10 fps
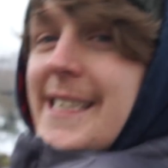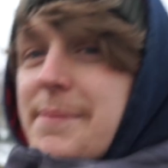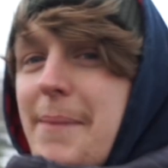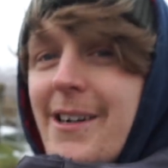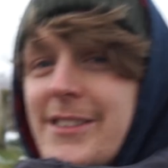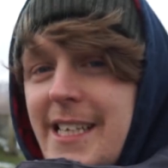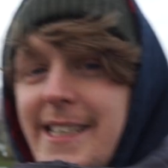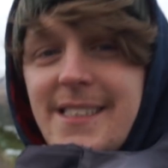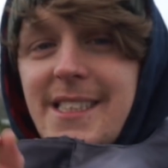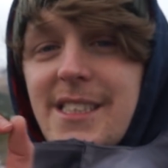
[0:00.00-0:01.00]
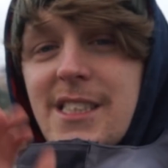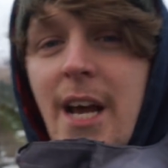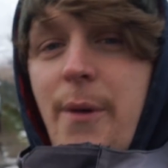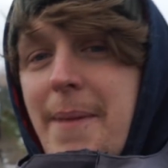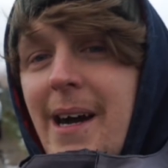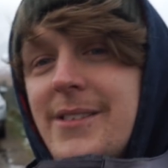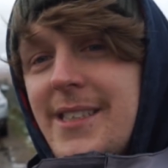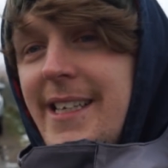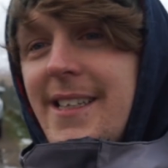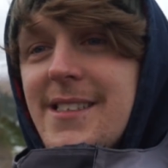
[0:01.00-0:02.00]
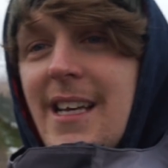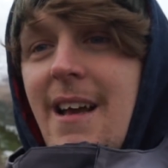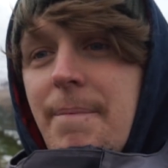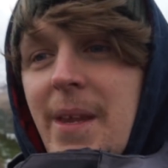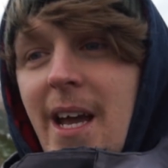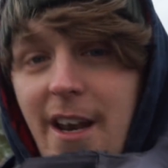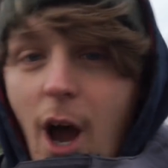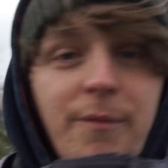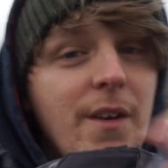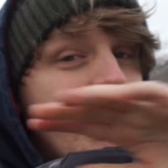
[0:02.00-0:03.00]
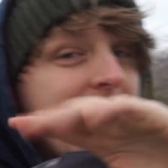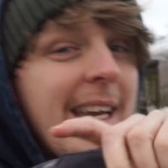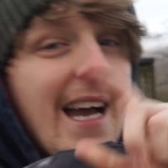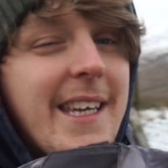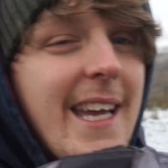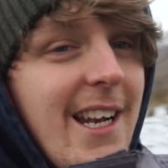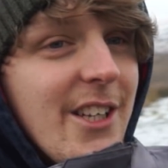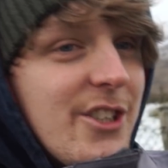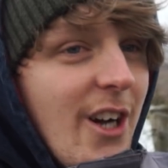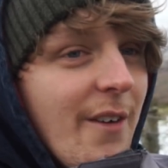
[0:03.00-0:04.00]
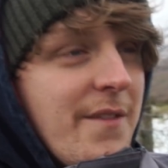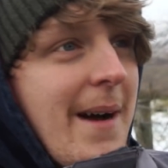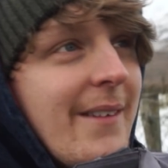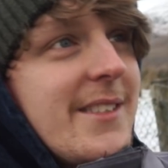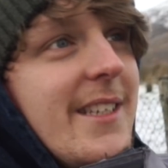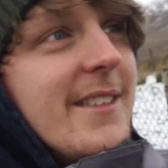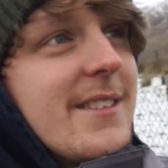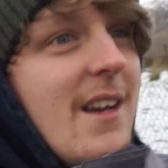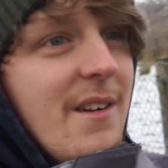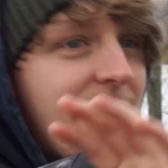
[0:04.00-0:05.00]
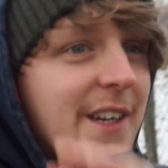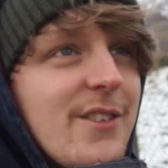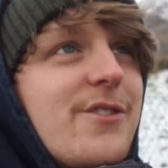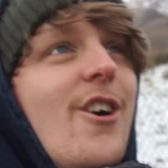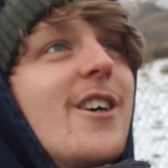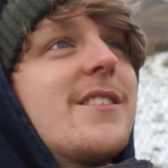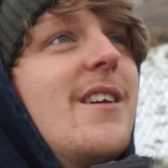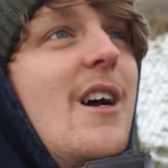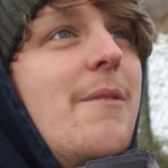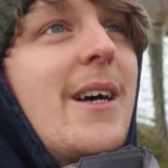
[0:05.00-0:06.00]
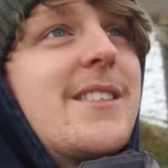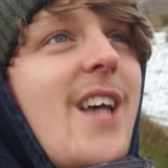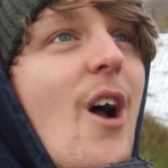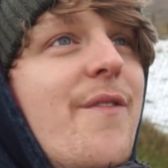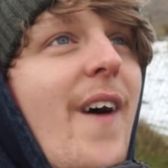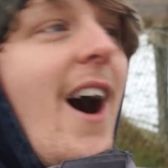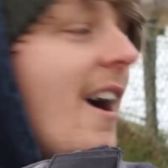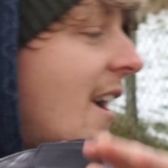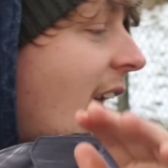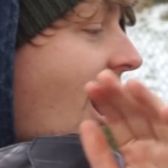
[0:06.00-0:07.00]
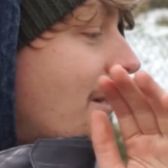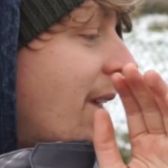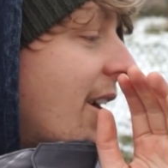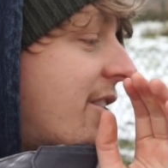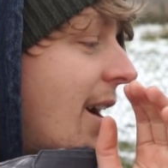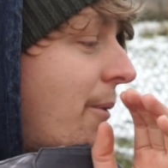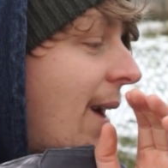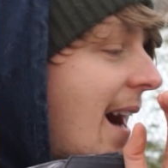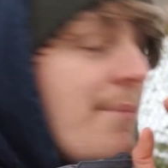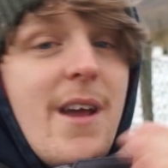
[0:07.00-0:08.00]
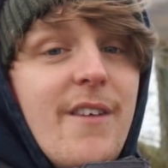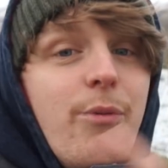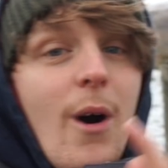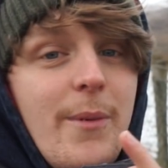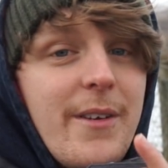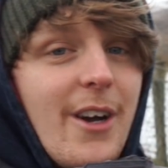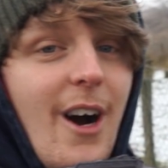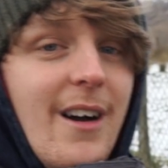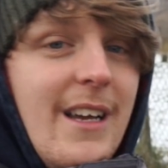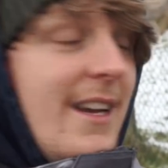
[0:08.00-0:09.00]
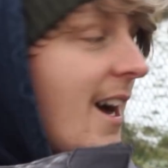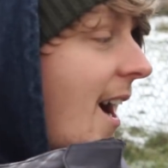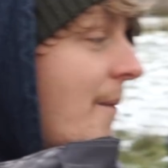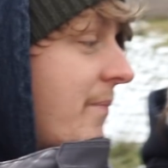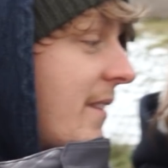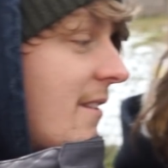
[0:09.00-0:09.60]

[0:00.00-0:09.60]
these mountains, these snowy mountains, and hopefully we can get a killer shot of the mountains. Fingers crossed. But so far, I'm like double happy of what we've got. Um,